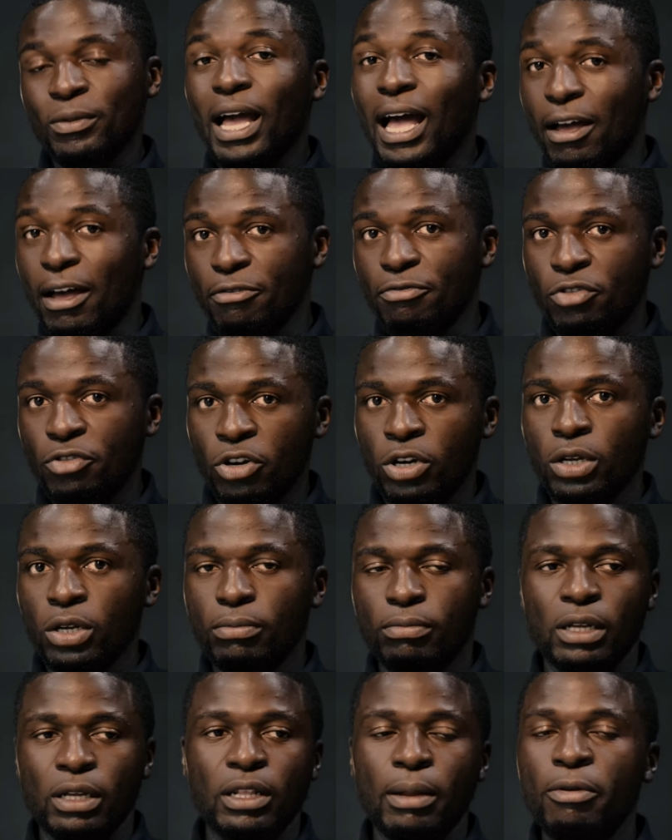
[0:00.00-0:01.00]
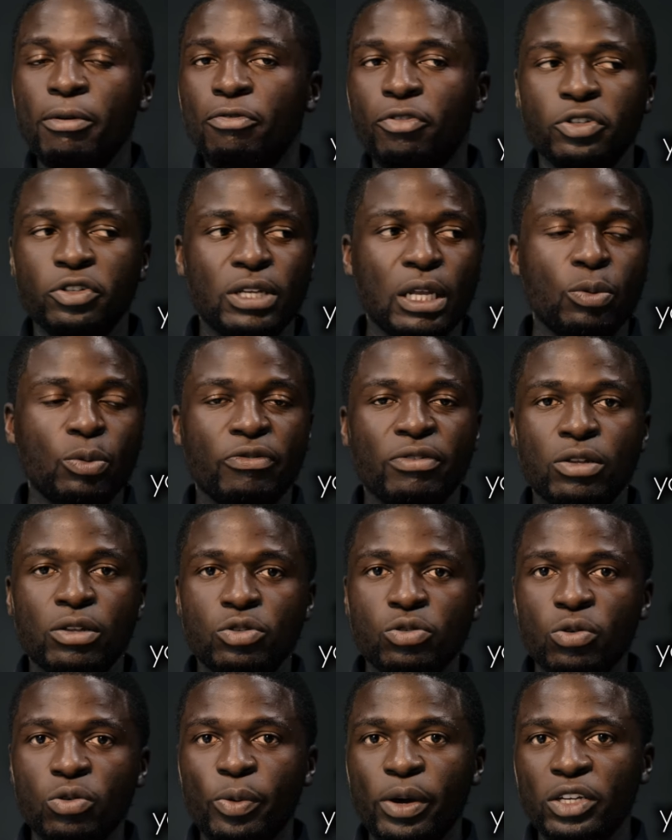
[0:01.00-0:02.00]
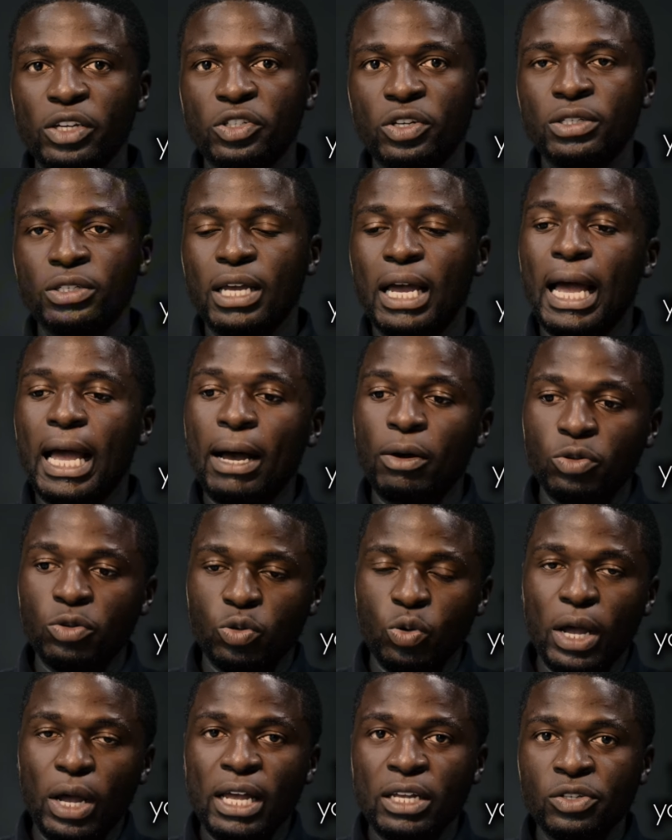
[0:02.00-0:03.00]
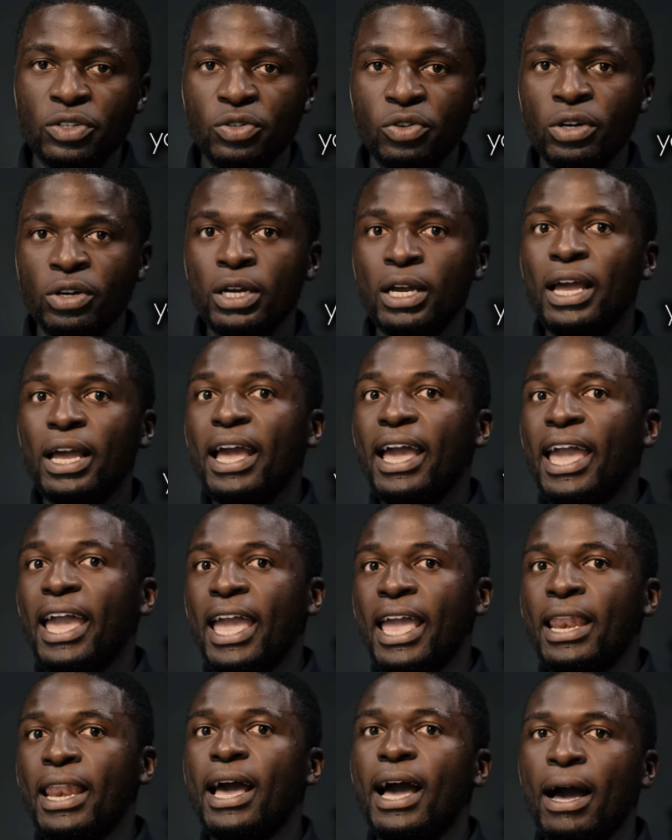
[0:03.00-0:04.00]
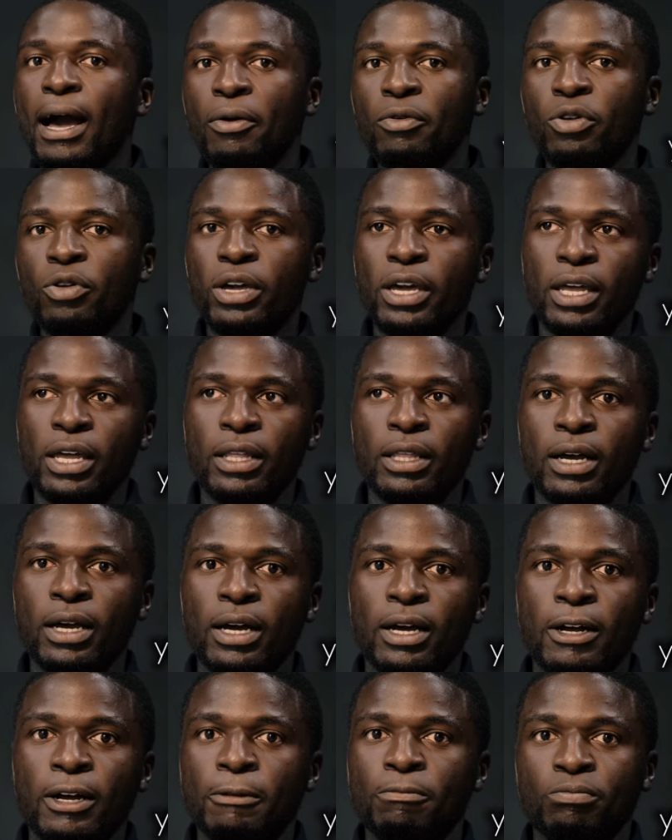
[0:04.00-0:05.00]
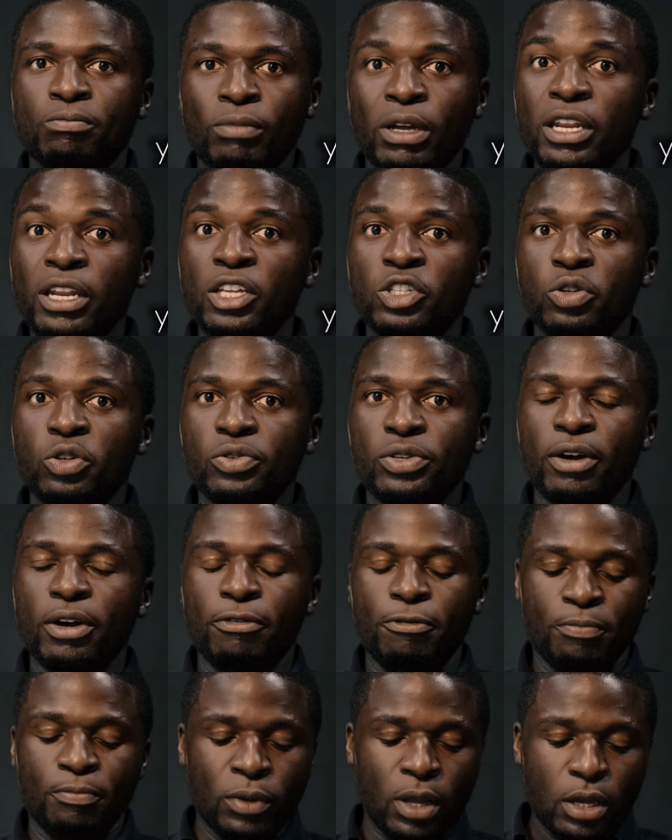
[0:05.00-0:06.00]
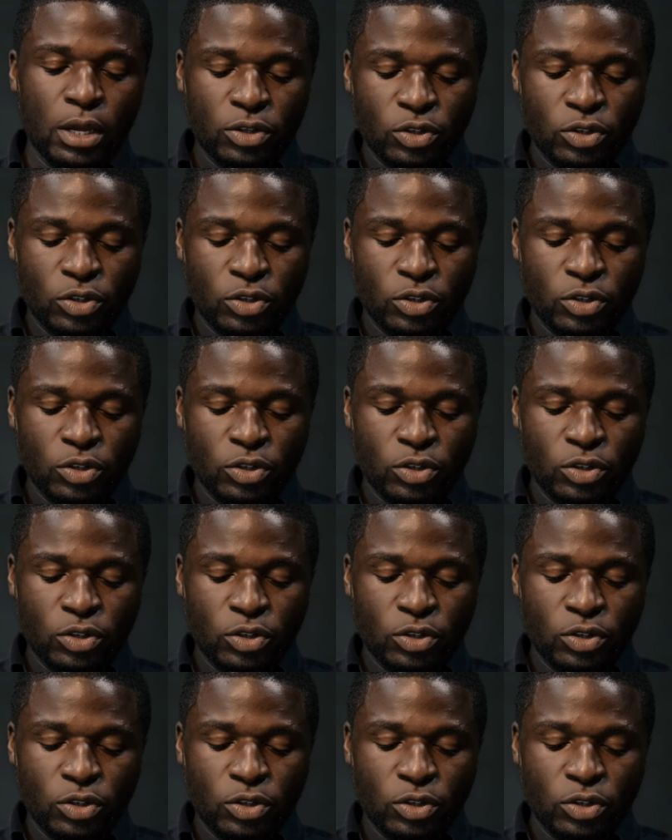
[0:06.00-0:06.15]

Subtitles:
after. But let me first start with the 2 questions, how to answer and how you can manage yourself.